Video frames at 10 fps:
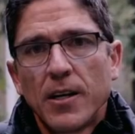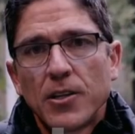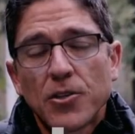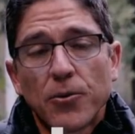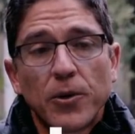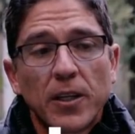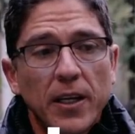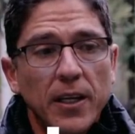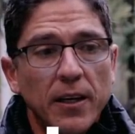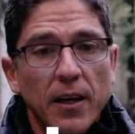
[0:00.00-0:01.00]
So
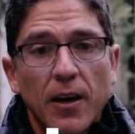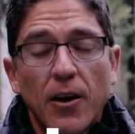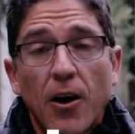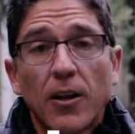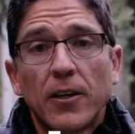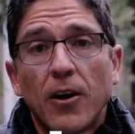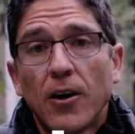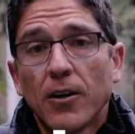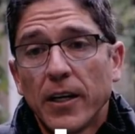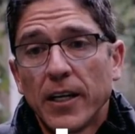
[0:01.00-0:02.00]
really, all in
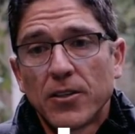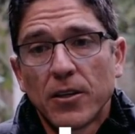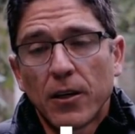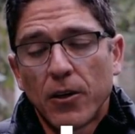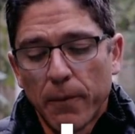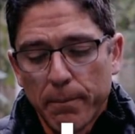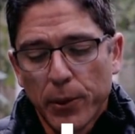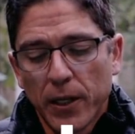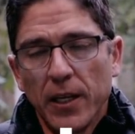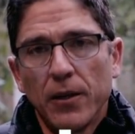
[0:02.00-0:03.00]
all, it's a
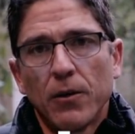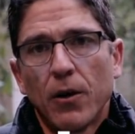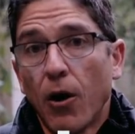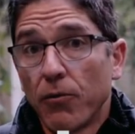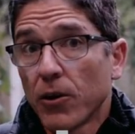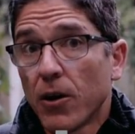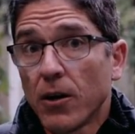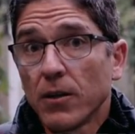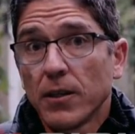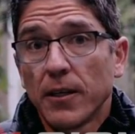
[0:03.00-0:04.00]
complete
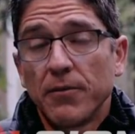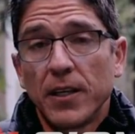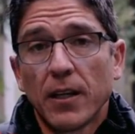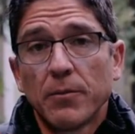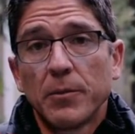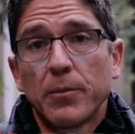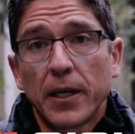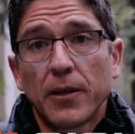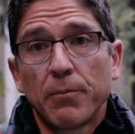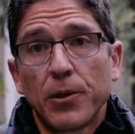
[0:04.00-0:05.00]
overhaul of the Element
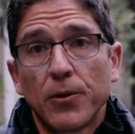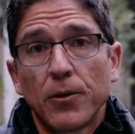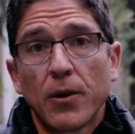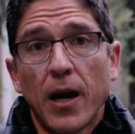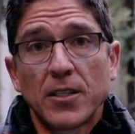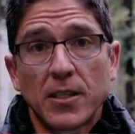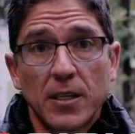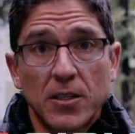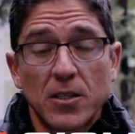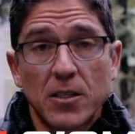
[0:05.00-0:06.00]
bike computer as it
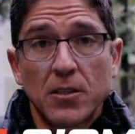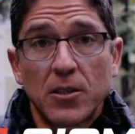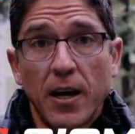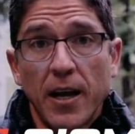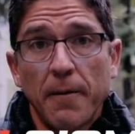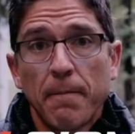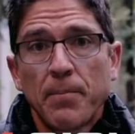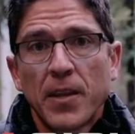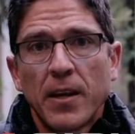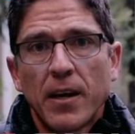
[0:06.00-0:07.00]
existed today.
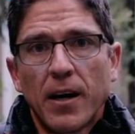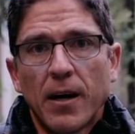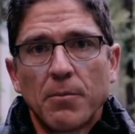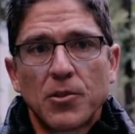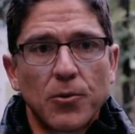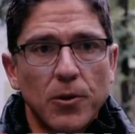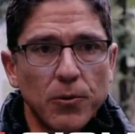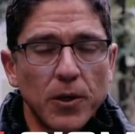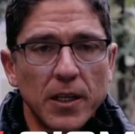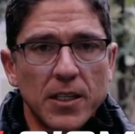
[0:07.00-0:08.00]
So we're
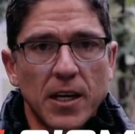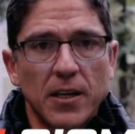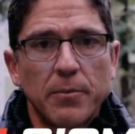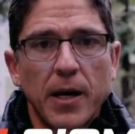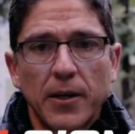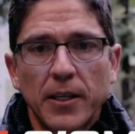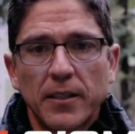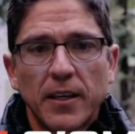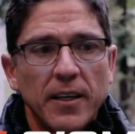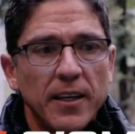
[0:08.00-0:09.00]
really excited about
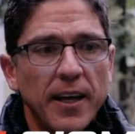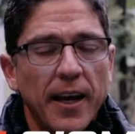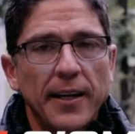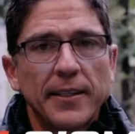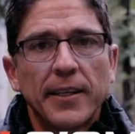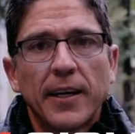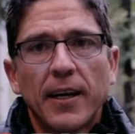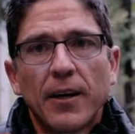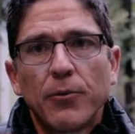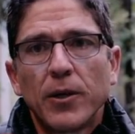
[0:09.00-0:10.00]
it, and
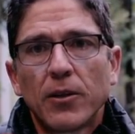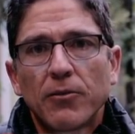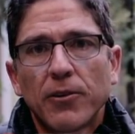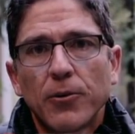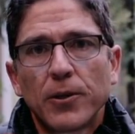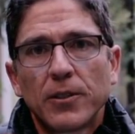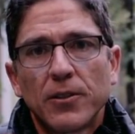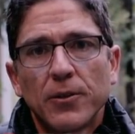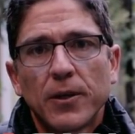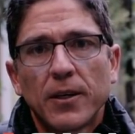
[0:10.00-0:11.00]
we look forward
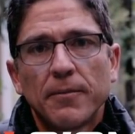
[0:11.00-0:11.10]
to